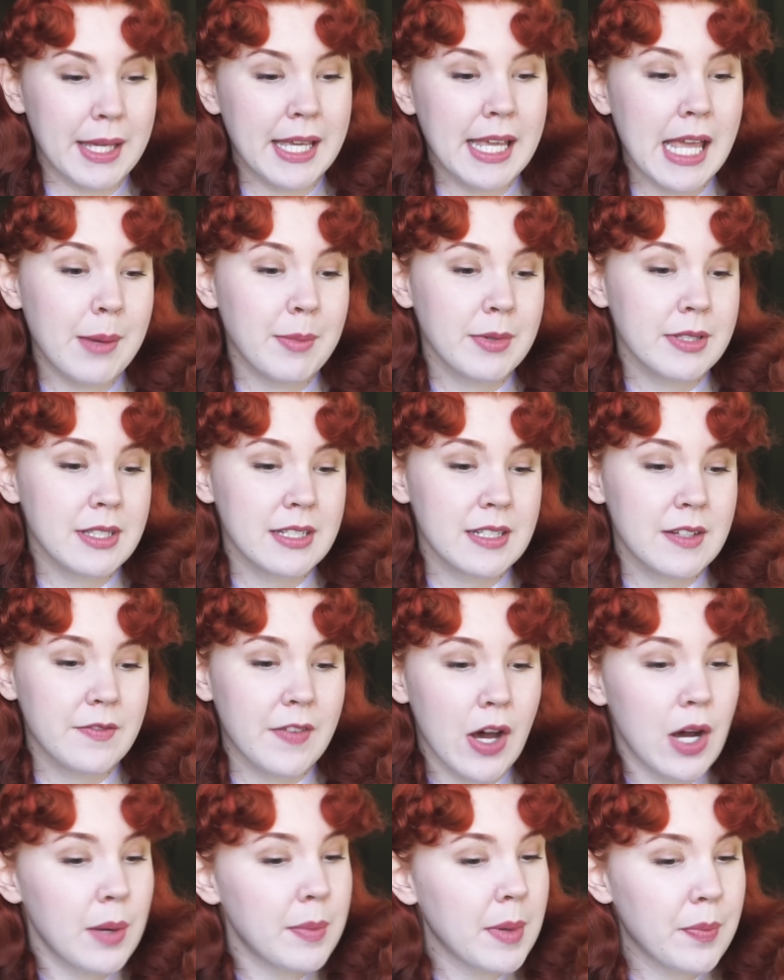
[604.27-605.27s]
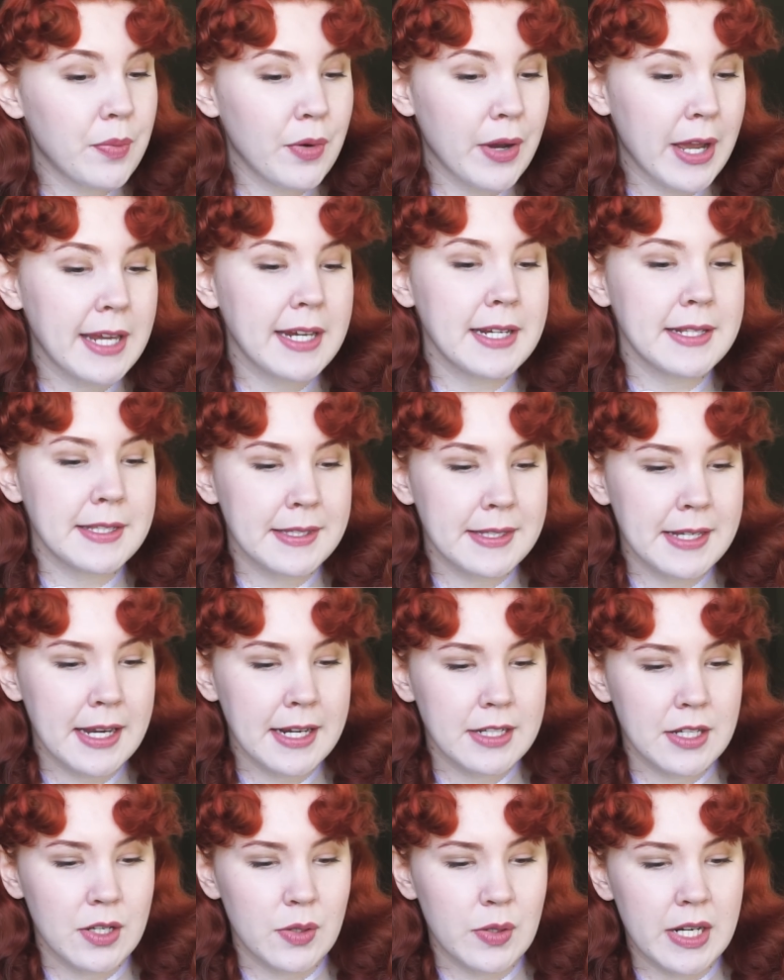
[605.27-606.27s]
Being able to develop a plan and
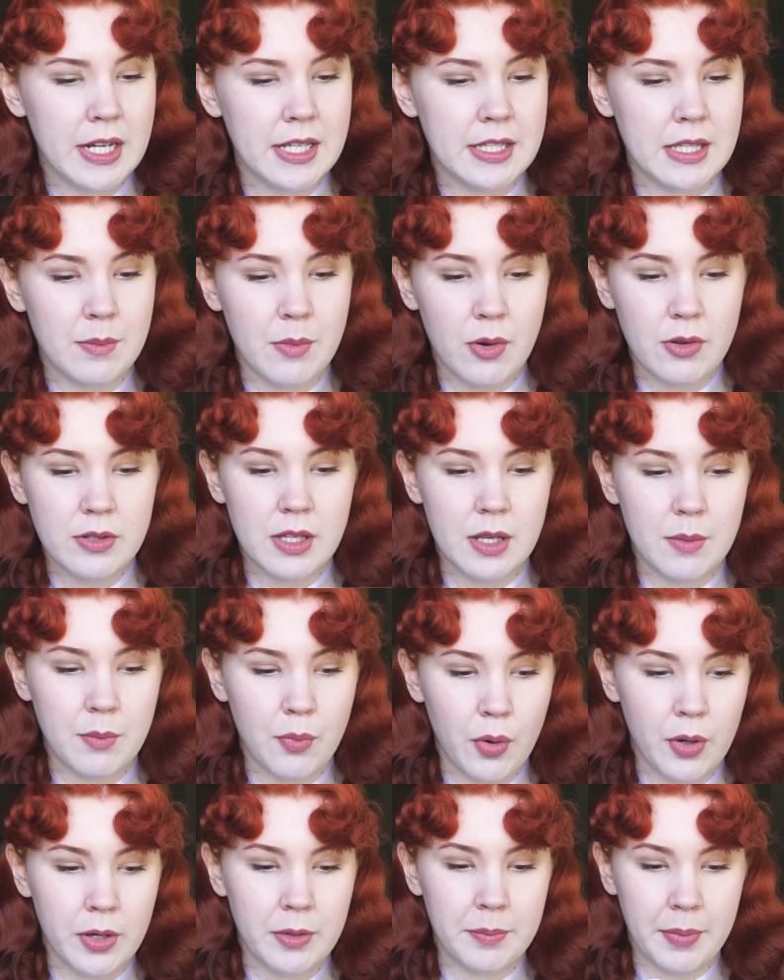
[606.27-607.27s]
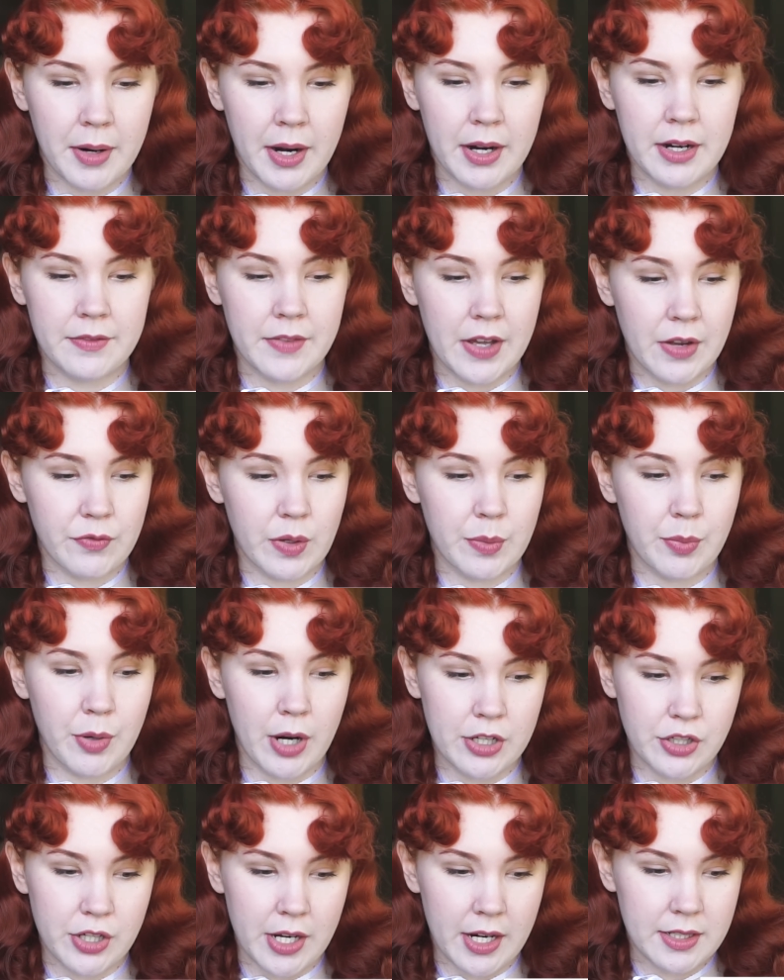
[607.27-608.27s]
stick to it is the most important part of every
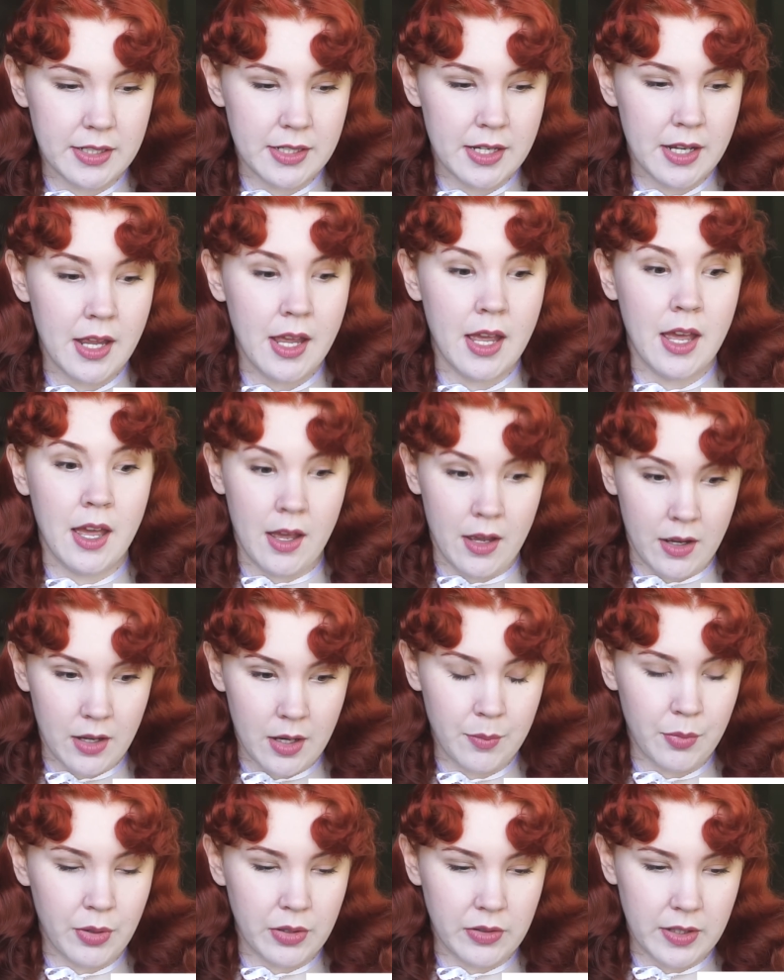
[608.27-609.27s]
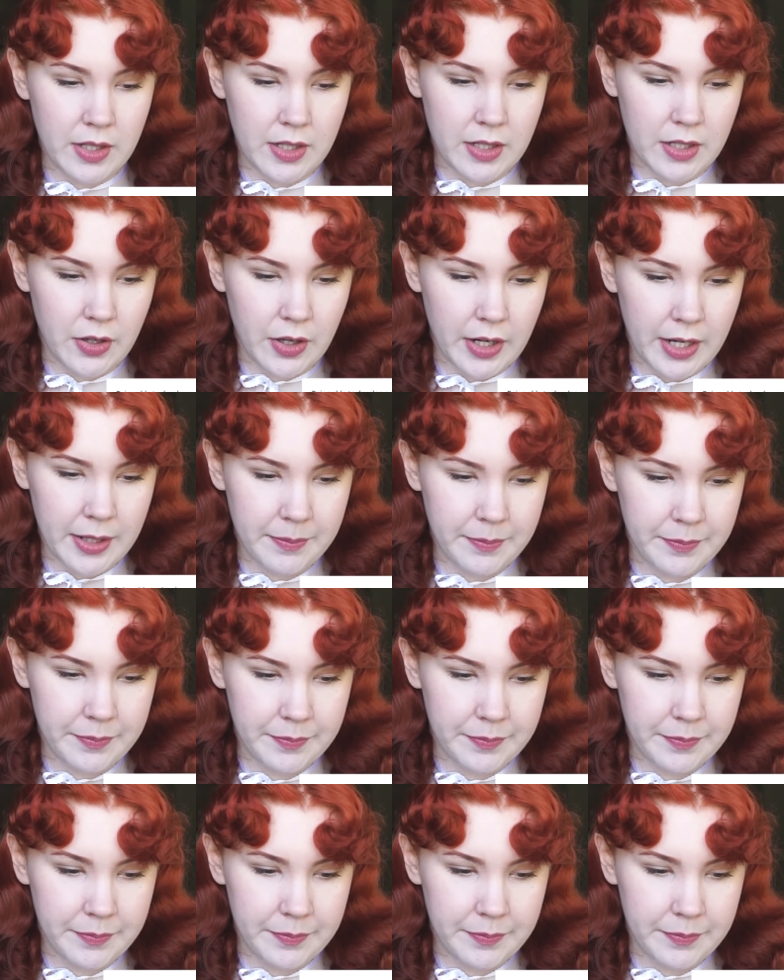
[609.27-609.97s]
project. Completely agree.